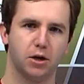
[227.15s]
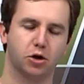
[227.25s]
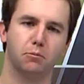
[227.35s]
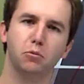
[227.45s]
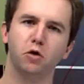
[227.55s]

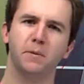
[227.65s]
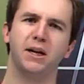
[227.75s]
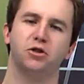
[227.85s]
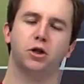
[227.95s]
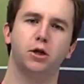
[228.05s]
So
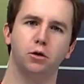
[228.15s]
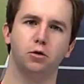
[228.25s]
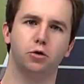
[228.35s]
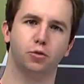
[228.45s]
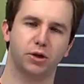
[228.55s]
movement is
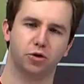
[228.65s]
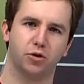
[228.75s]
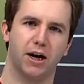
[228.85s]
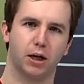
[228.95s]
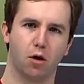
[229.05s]
huge when you're
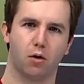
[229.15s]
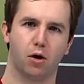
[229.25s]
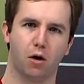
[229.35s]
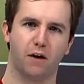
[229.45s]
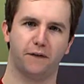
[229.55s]
trying to go
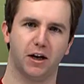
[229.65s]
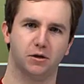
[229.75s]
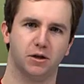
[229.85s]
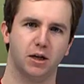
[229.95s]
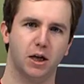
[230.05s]
on
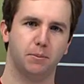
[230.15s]
offense,